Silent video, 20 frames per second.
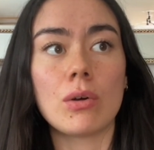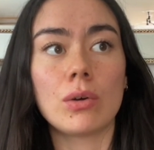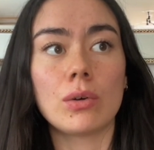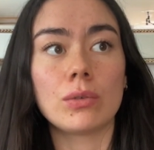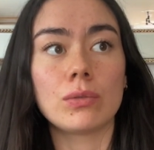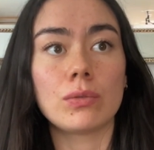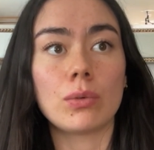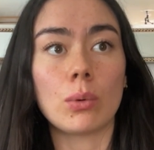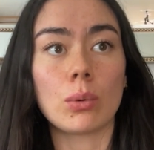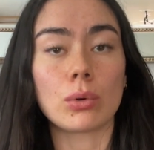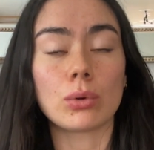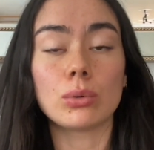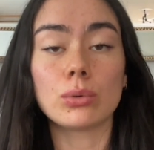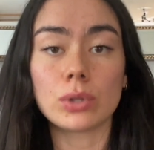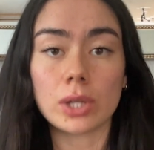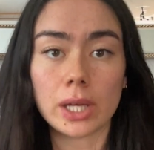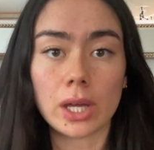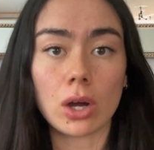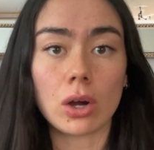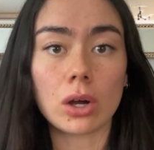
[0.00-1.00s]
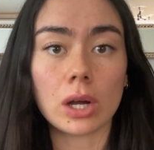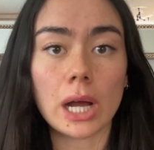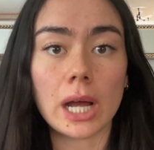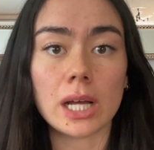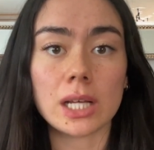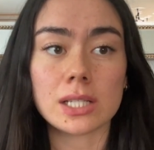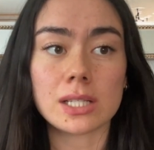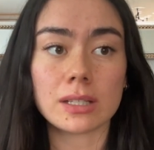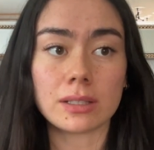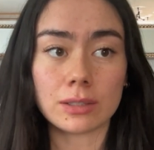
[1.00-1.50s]
for who they are
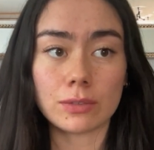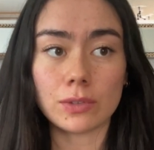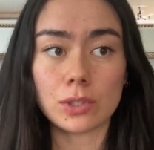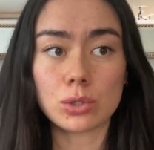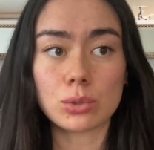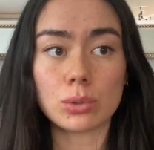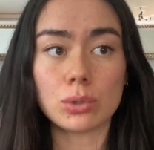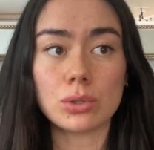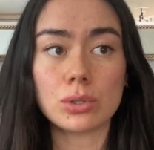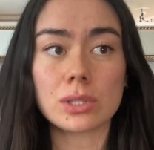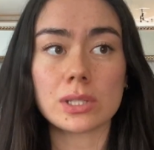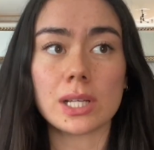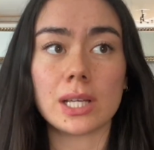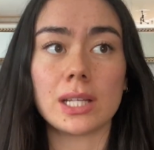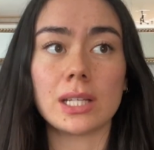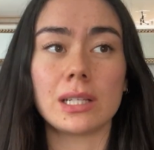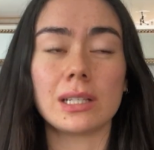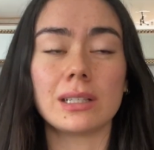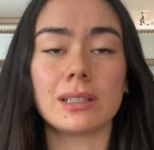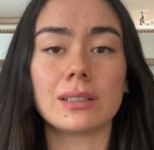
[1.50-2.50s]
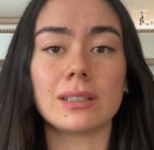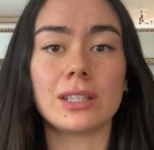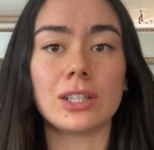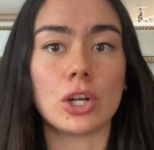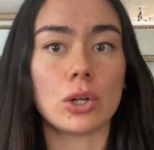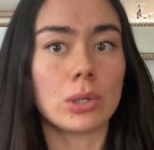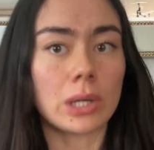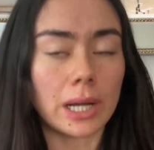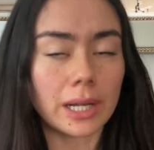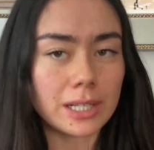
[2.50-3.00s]
as individuals, and
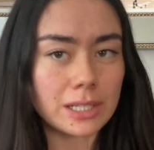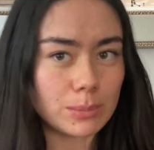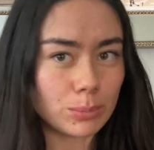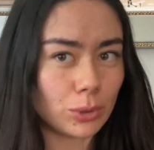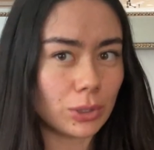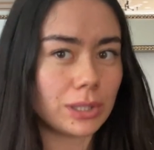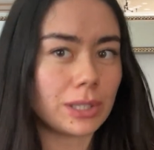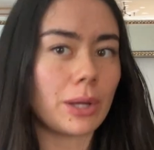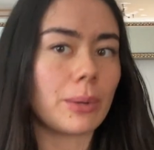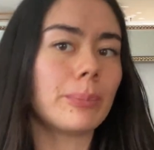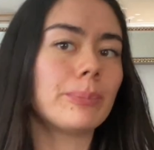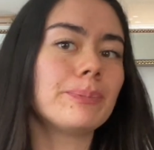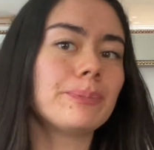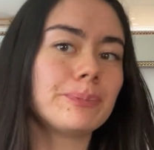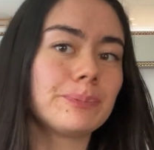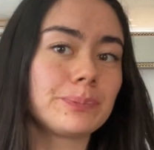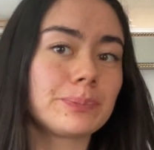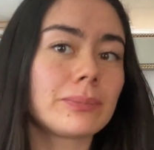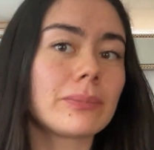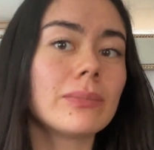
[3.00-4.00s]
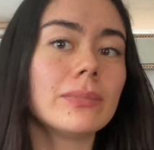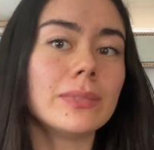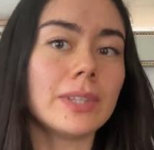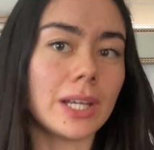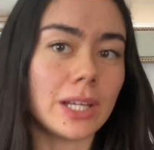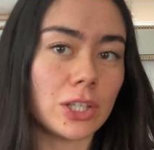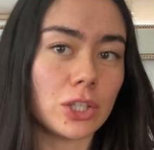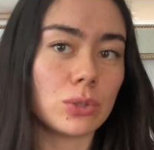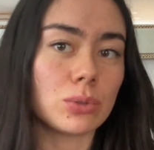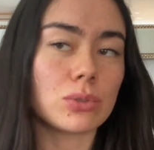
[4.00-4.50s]
not exploit them.
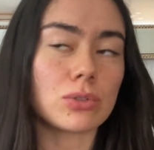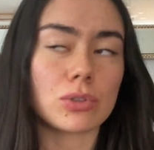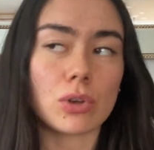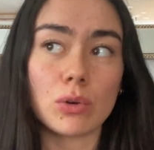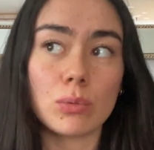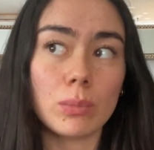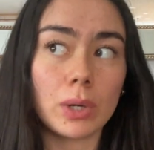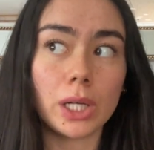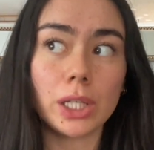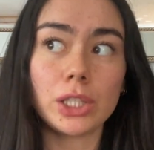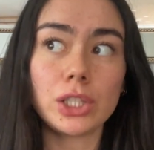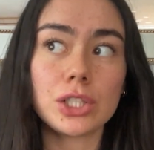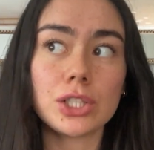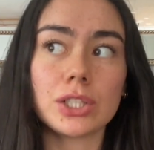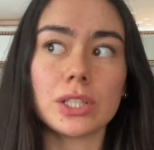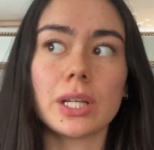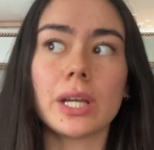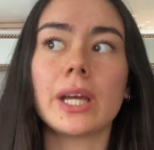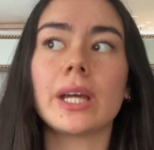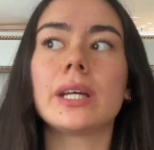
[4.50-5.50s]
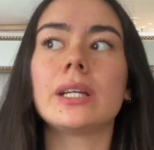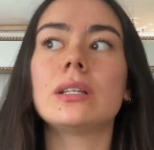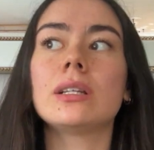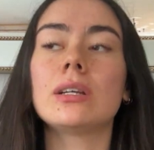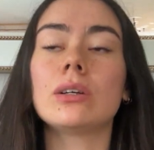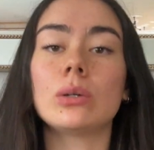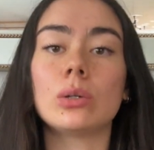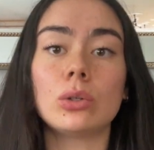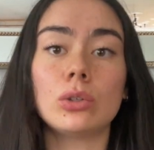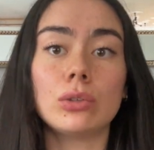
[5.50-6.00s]
Thank you so much, and
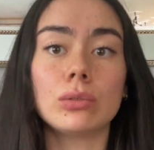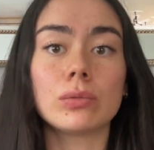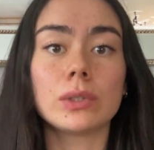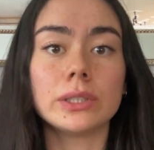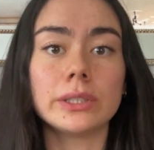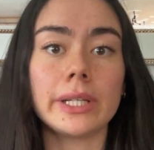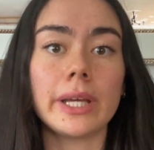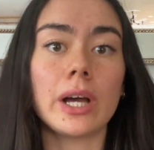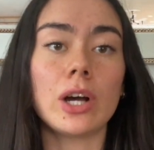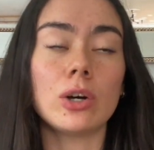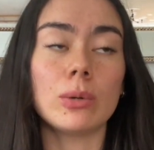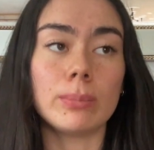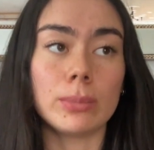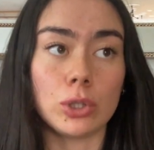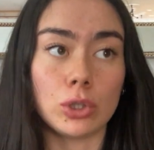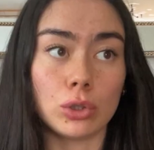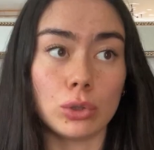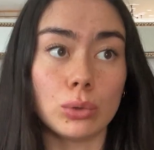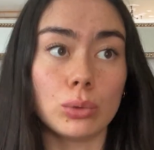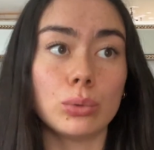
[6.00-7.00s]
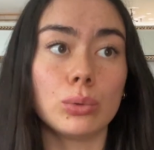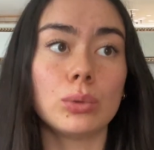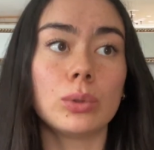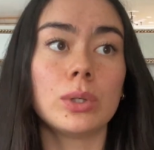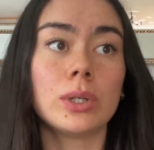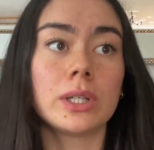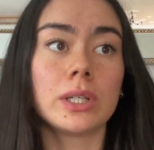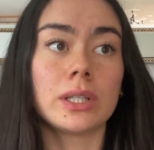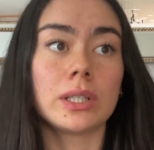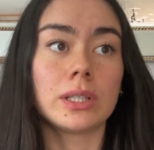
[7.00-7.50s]
it'll really help you
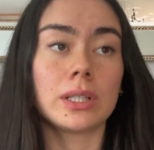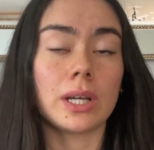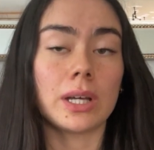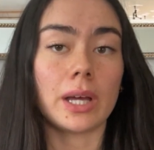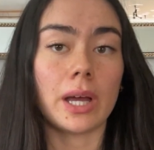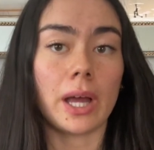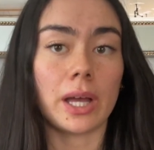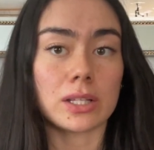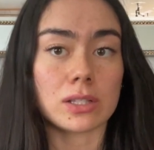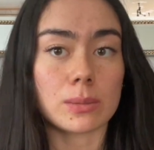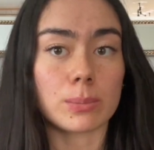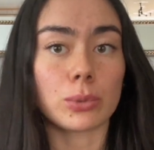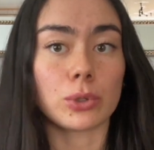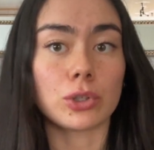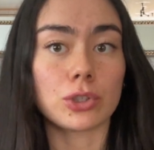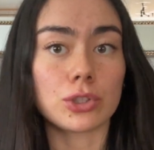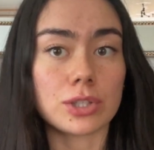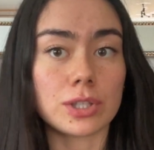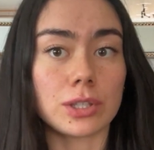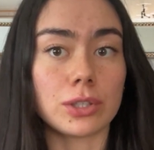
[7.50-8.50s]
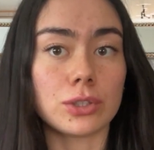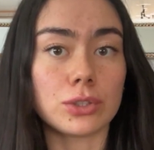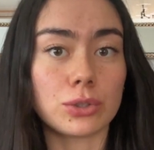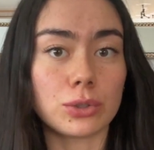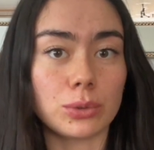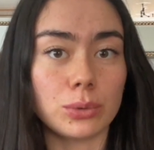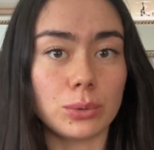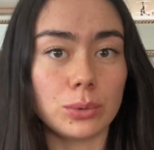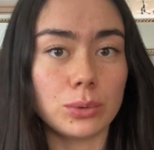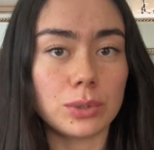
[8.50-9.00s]
as a person
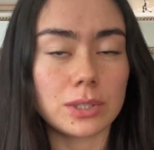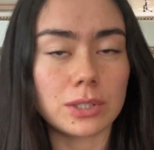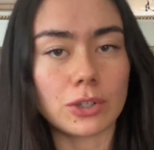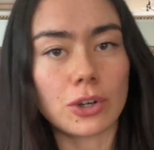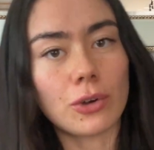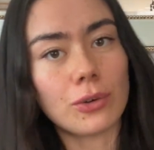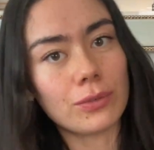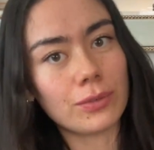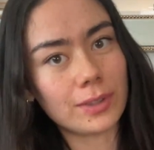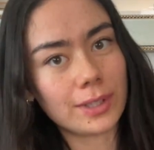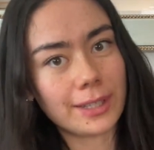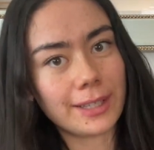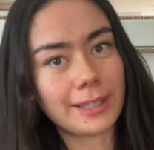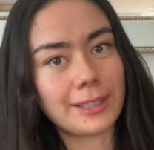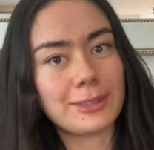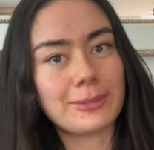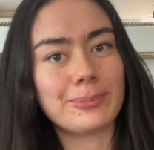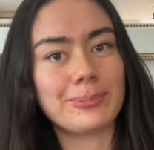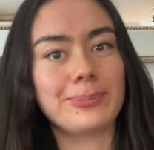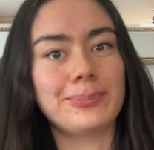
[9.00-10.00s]
too to go vegan.